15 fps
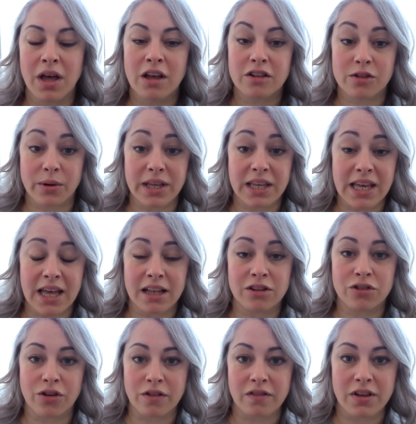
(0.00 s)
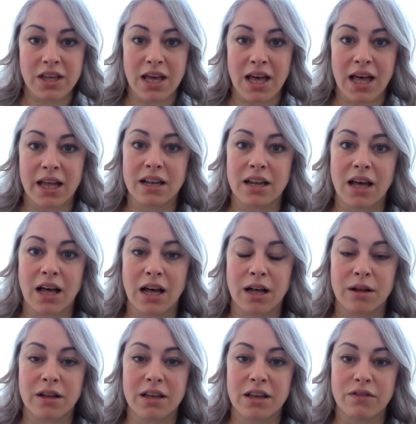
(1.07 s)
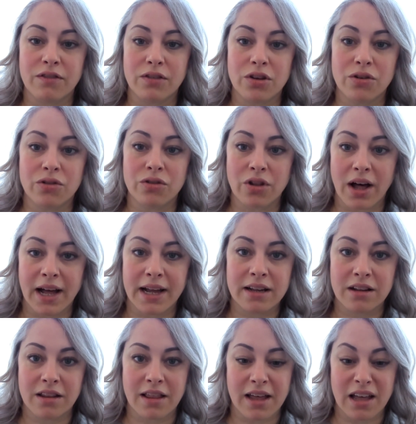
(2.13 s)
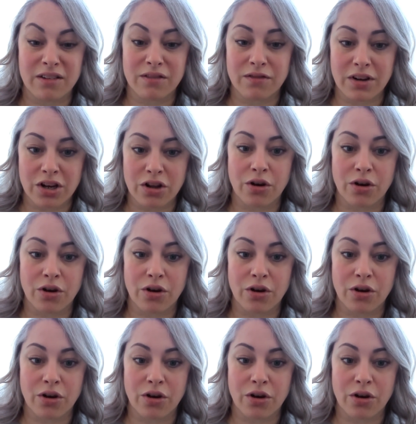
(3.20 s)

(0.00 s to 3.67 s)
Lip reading: So again, don't forget, if you like that video,